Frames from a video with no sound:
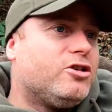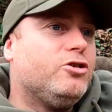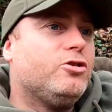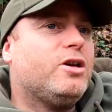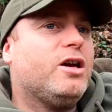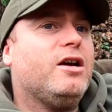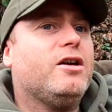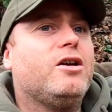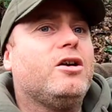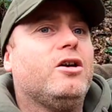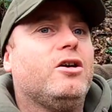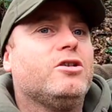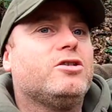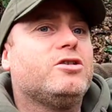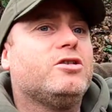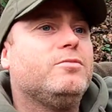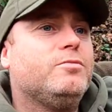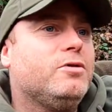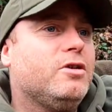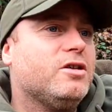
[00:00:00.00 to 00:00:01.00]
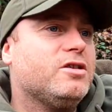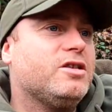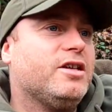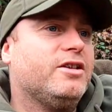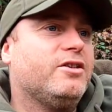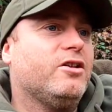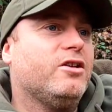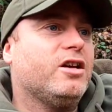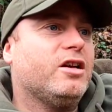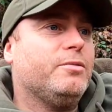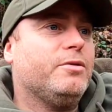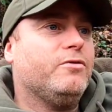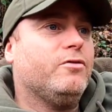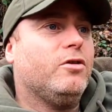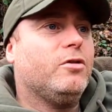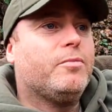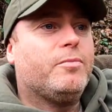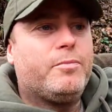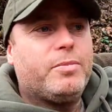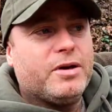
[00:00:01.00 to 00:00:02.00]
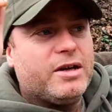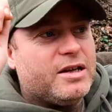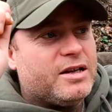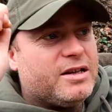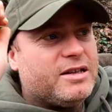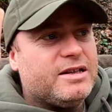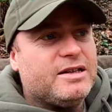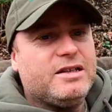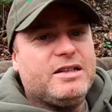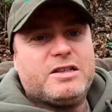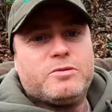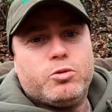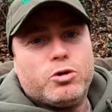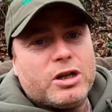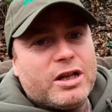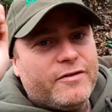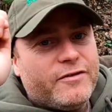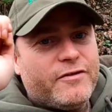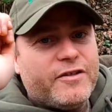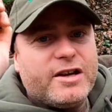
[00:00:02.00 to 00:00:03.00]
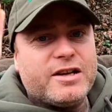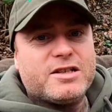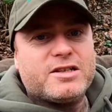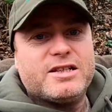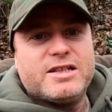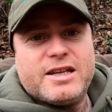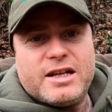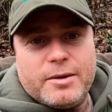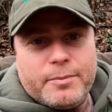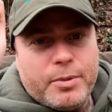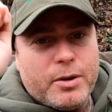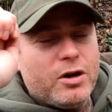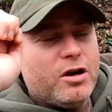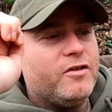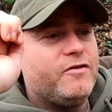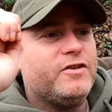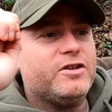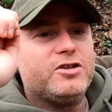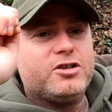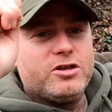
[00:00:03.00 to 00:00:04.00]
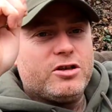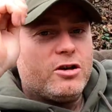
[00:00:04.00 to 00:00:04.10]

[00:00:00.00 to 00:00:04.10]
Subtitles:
You can cast them, like I say, don't get me wrong, but it's one of them things to get it perfect.